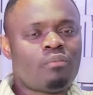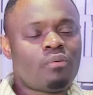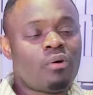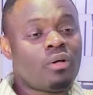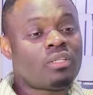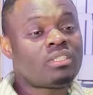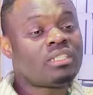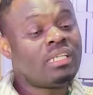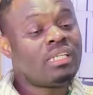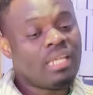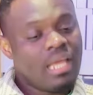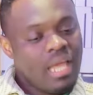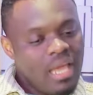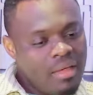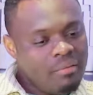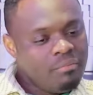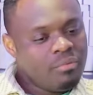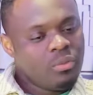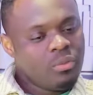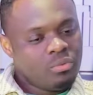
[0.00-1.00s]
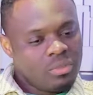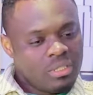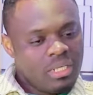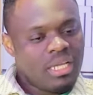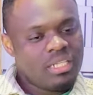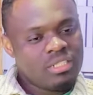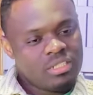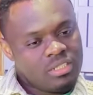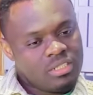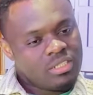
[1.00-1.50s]
course, in every
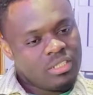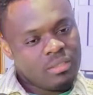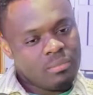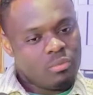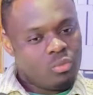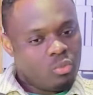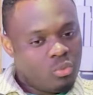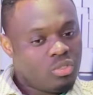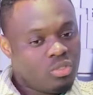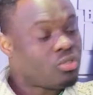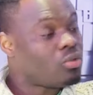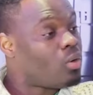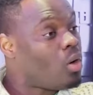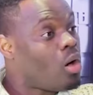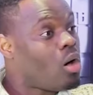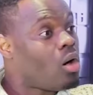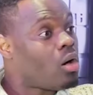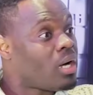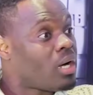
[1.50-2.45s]
relationship, we should all